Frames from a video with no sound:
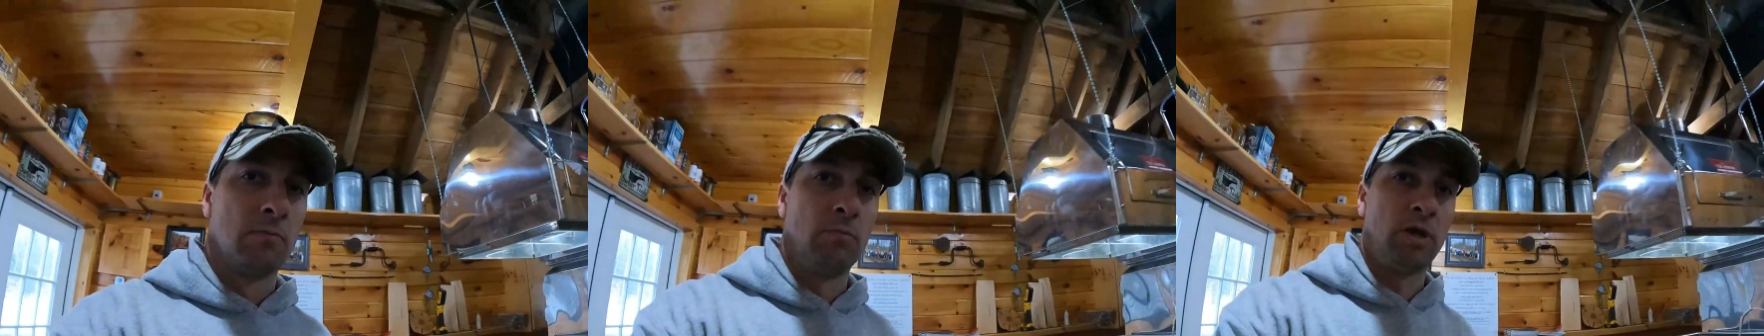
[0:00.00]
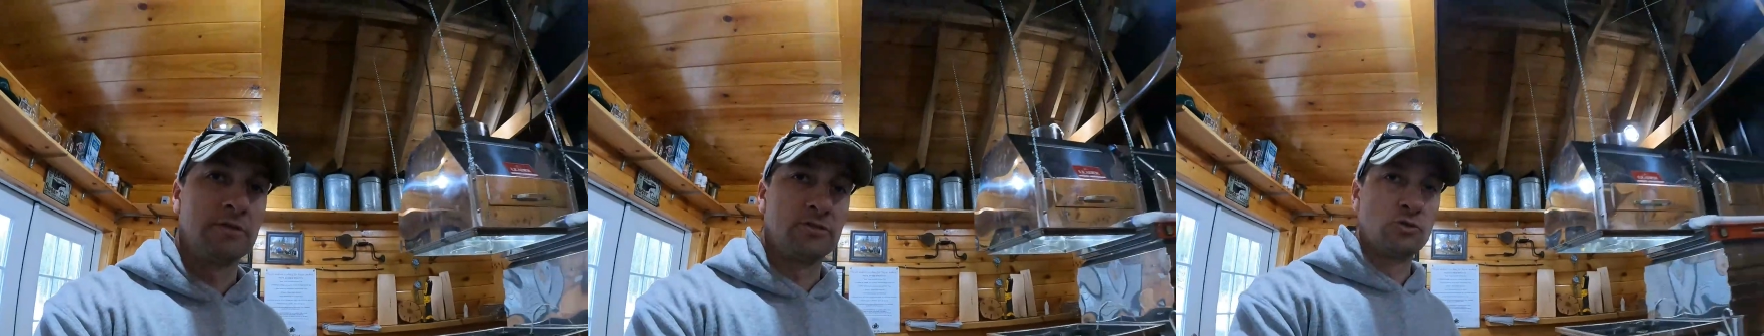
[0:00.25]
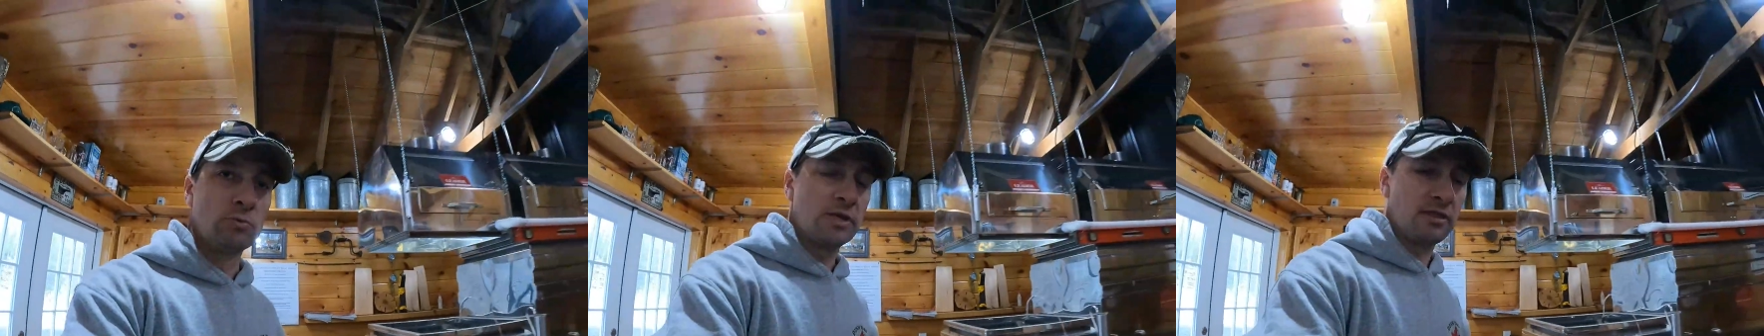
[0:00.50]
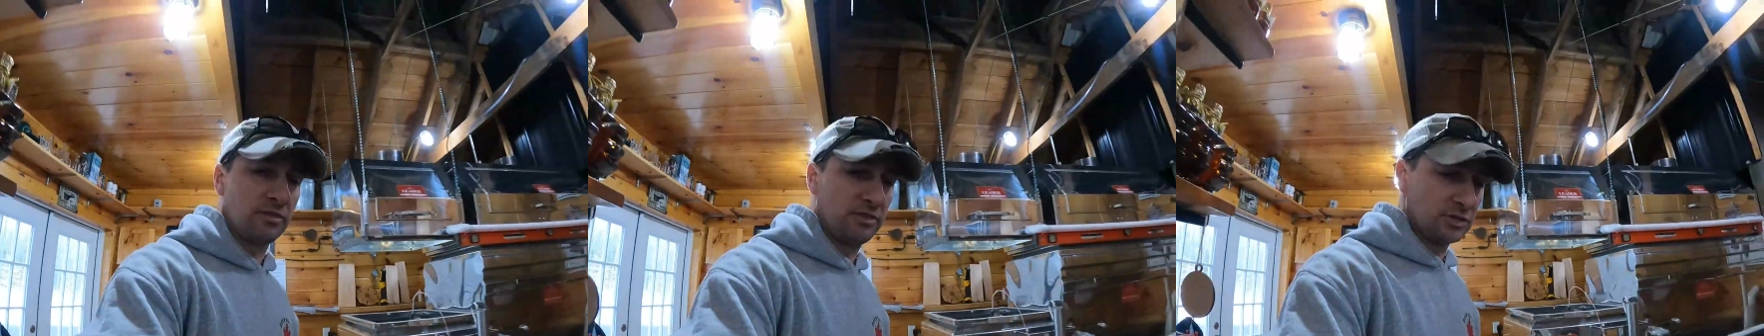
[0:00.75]
By doing
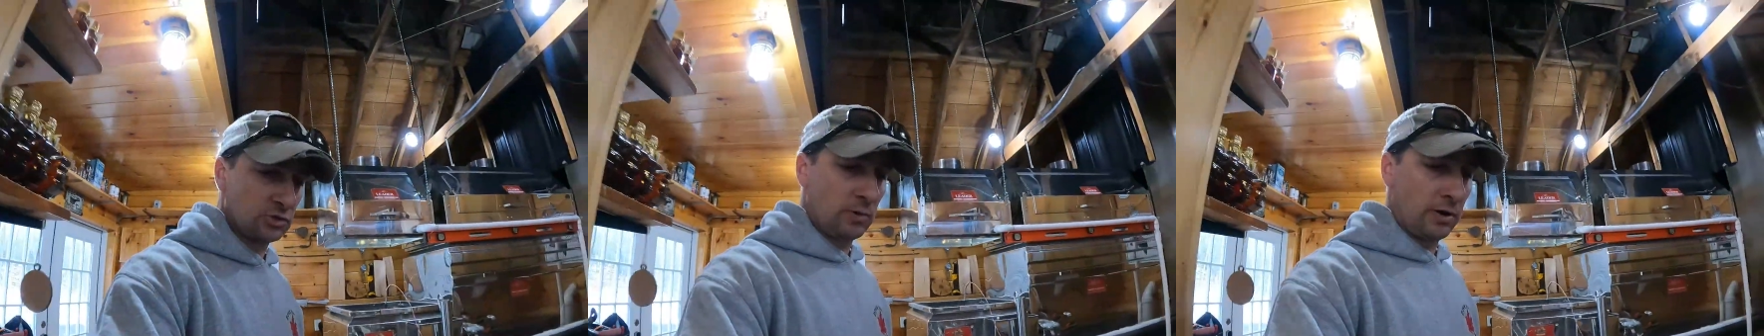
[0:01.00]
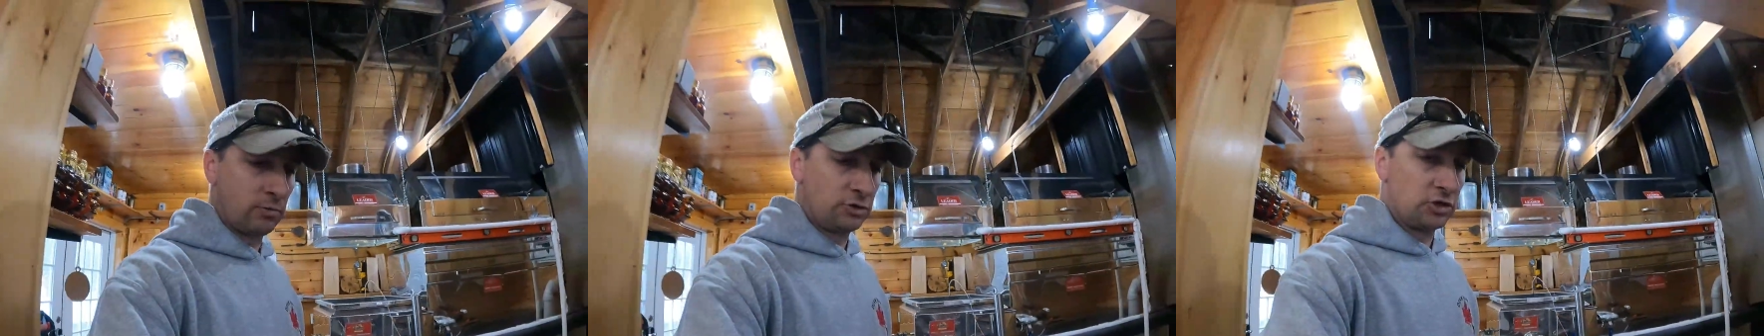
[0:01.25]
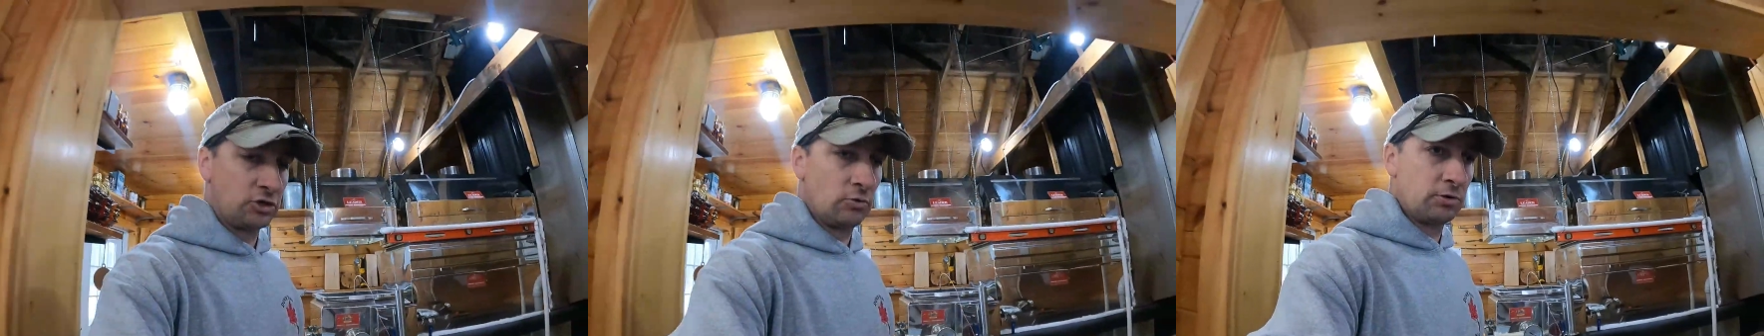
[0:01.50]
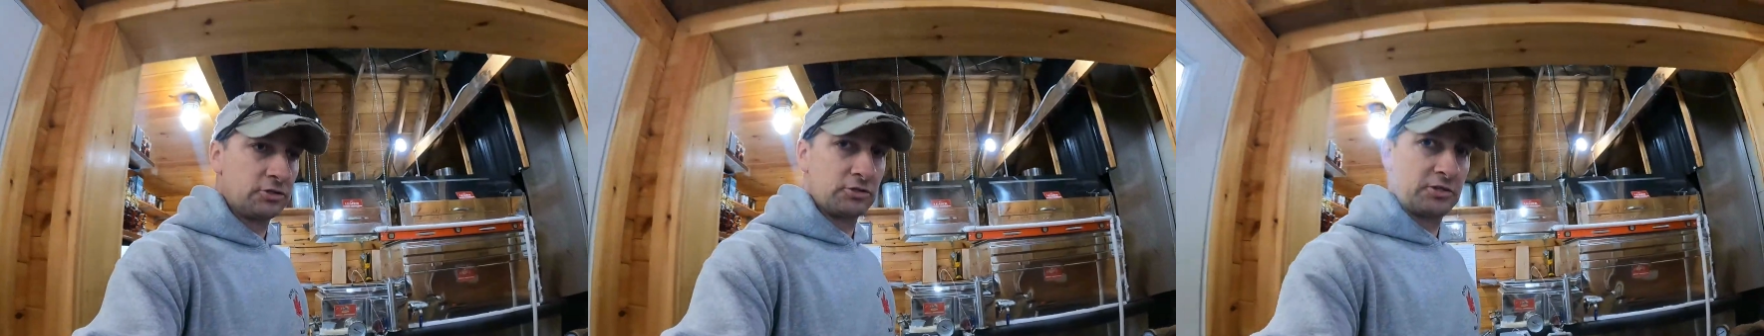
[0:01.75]
it this way, what you're
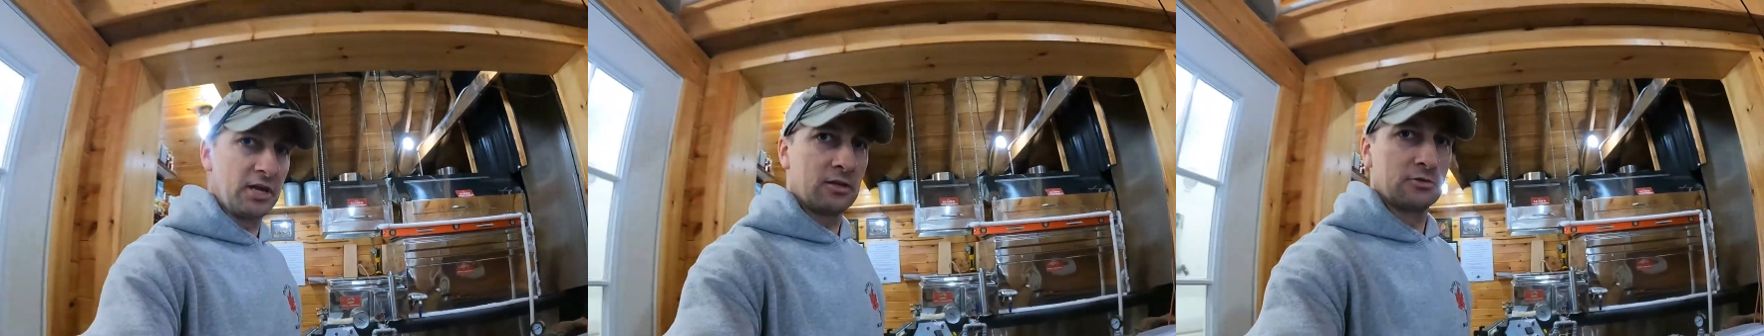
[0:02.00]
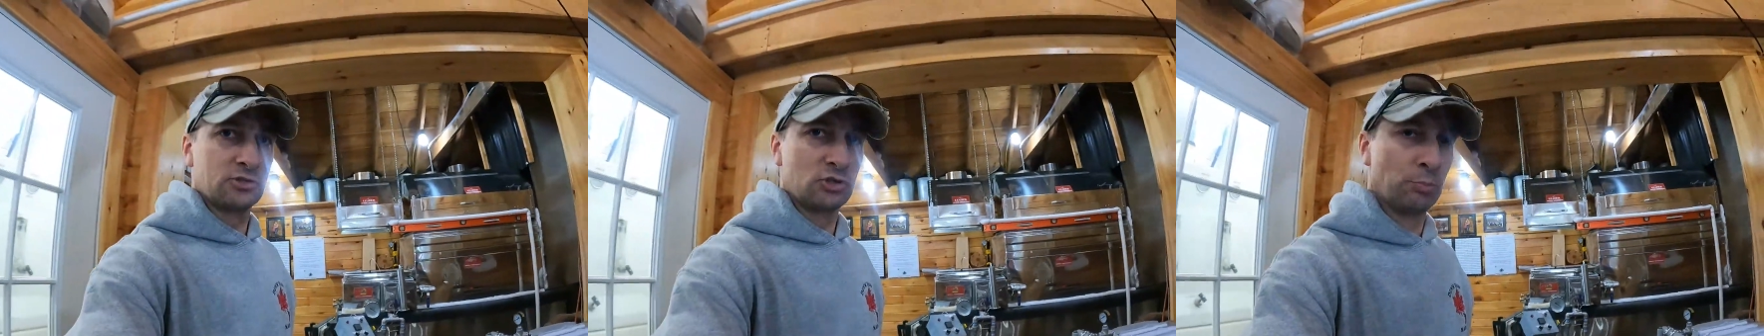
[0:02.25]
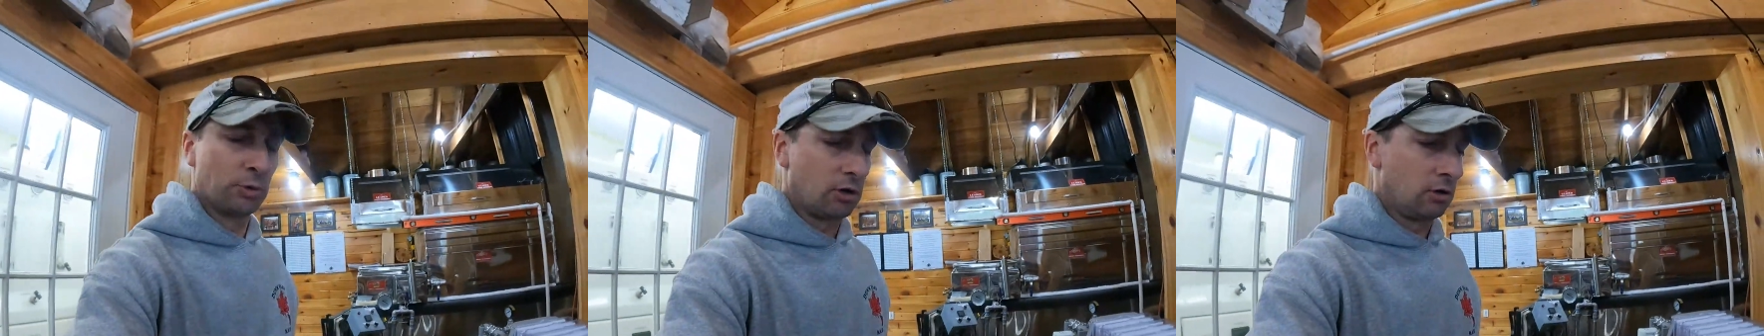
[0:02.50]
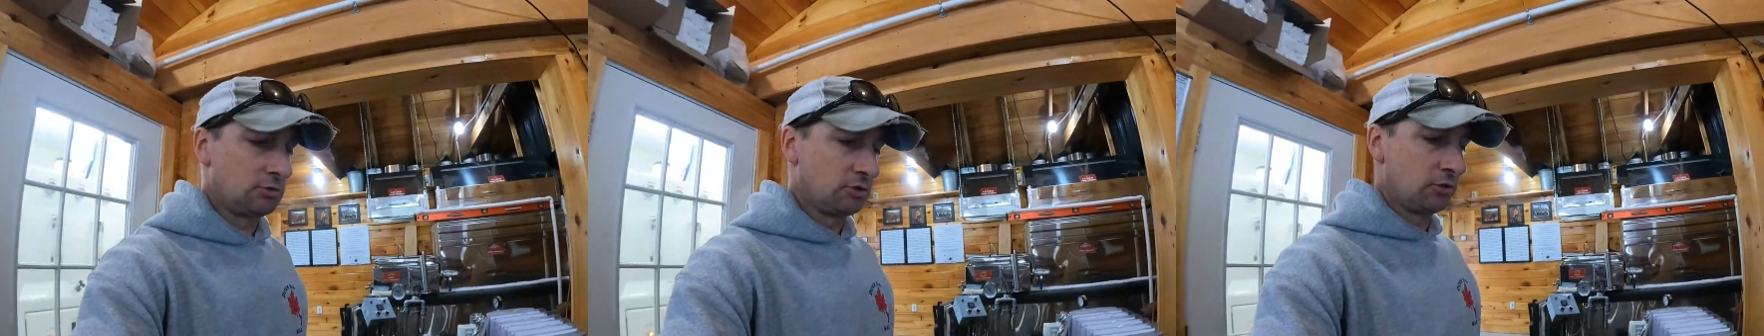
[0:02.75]
doing is you're taking super
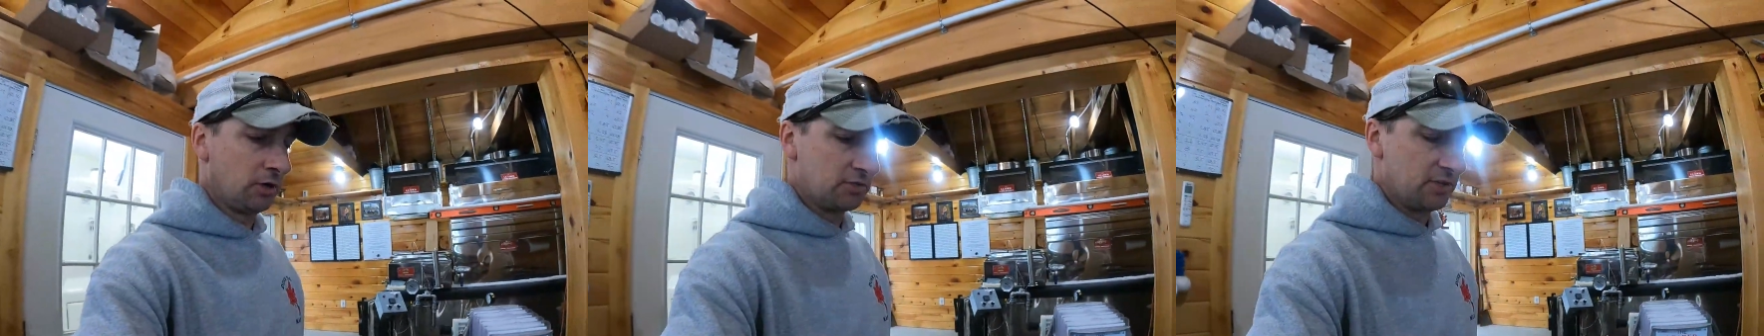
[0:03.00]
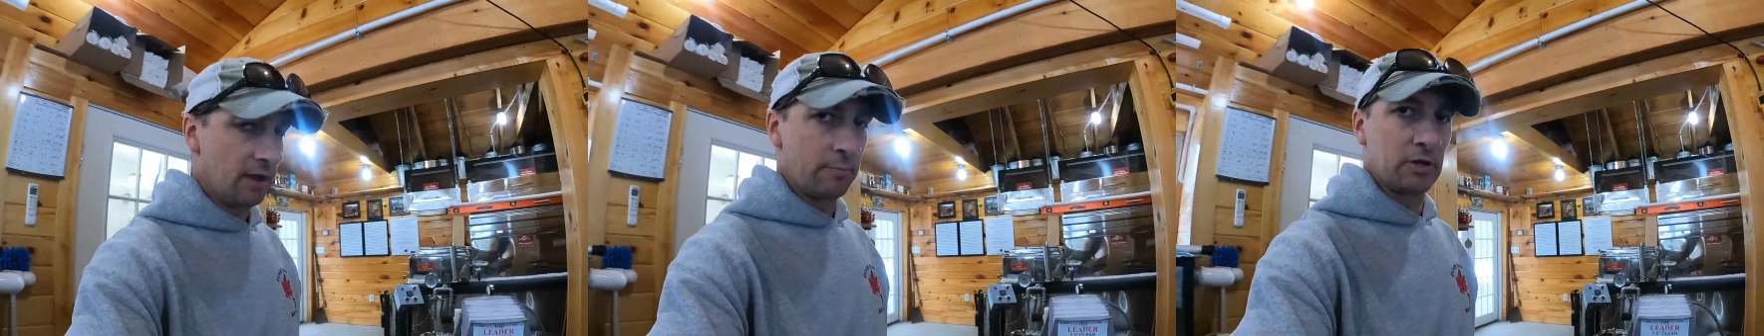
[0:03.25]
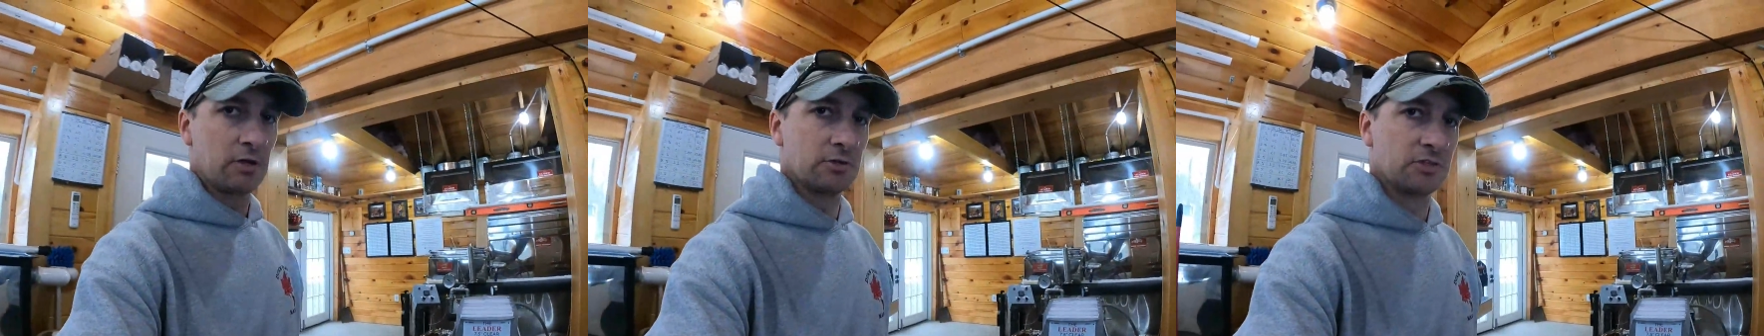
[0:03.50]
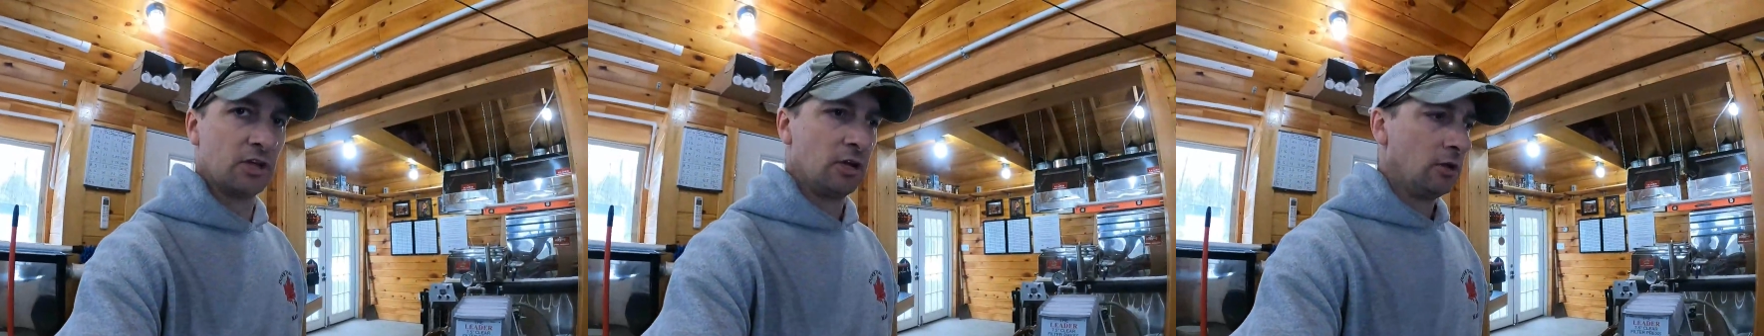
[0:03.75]
concentrated sap, because